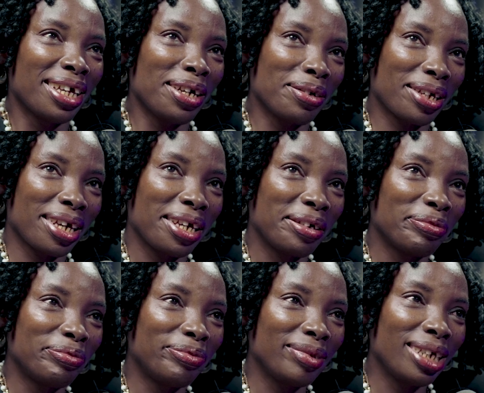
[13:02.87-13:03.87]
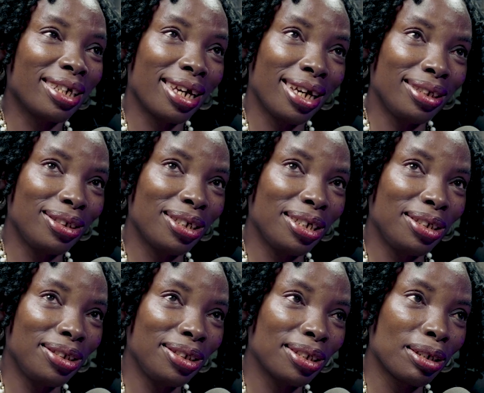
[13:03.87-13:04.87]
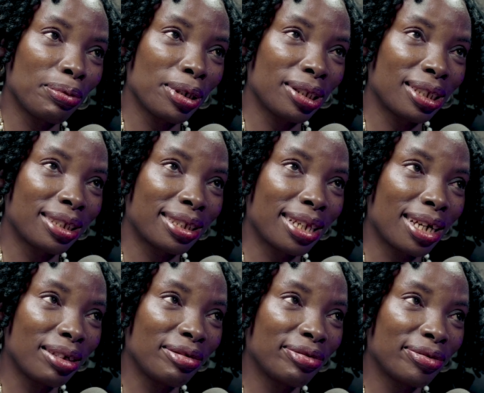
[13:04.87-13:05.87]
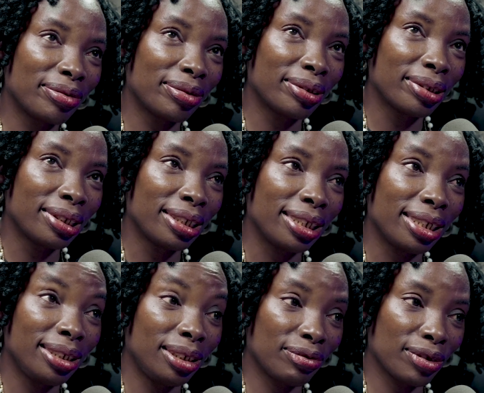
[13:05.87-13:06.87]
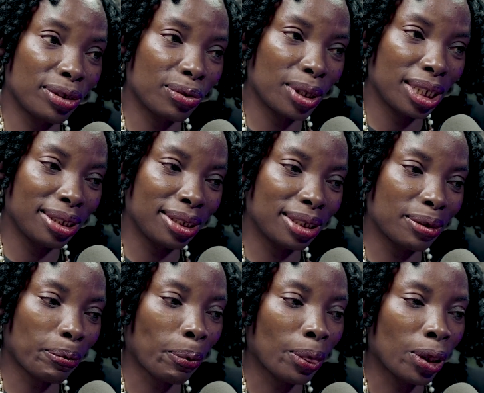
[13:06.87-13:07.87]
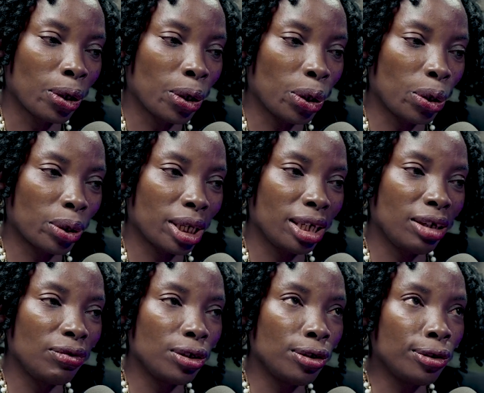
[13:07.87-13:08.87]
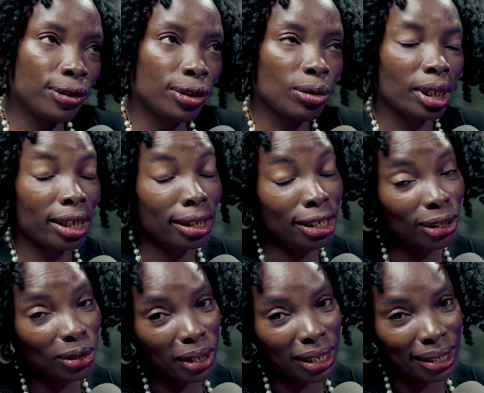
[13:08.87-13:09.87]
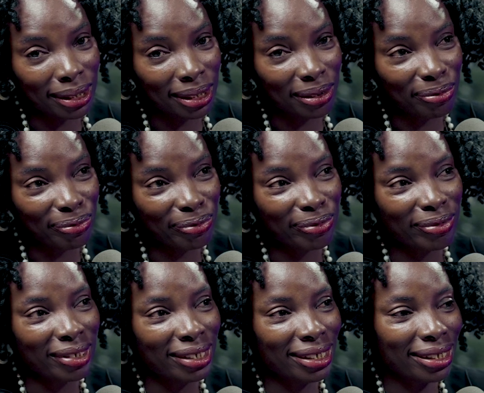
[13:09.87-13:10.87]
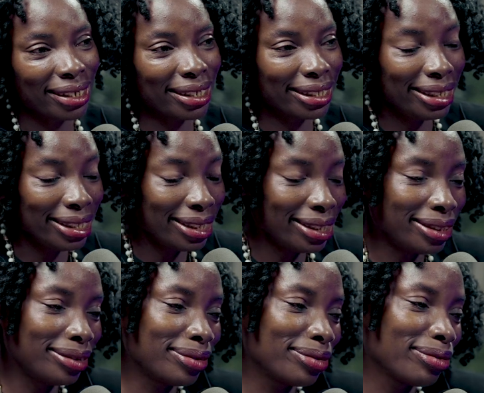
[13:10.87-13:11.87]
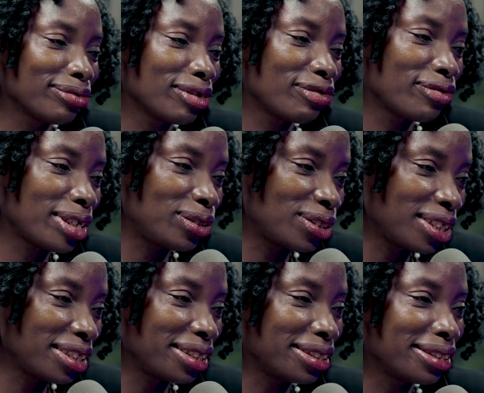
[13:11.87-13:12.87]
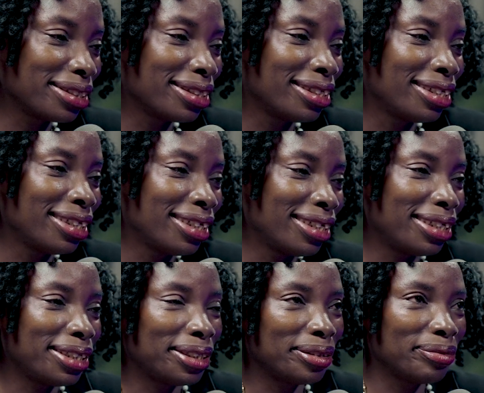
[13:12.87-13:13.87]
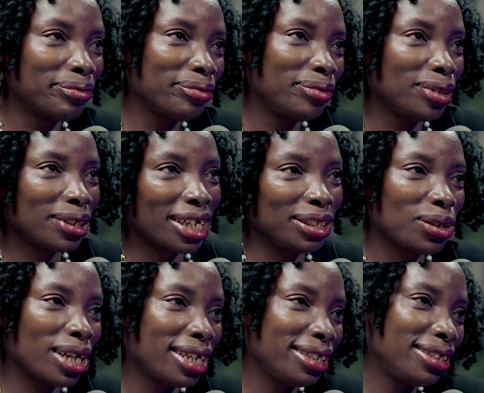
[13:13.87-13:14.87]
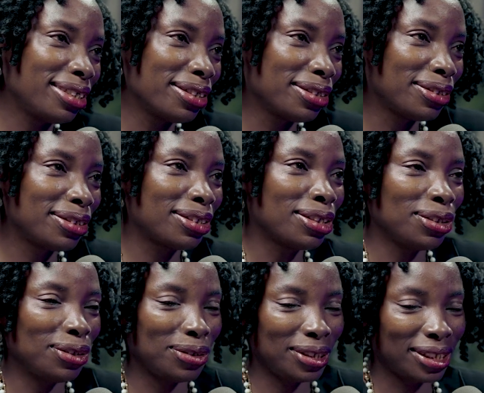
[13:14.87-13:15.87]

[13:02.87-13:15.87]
Okay, it can change a person's life in different ways. Okay, if you're used to a clean toilet, clean, refreshing, you get your ideas, you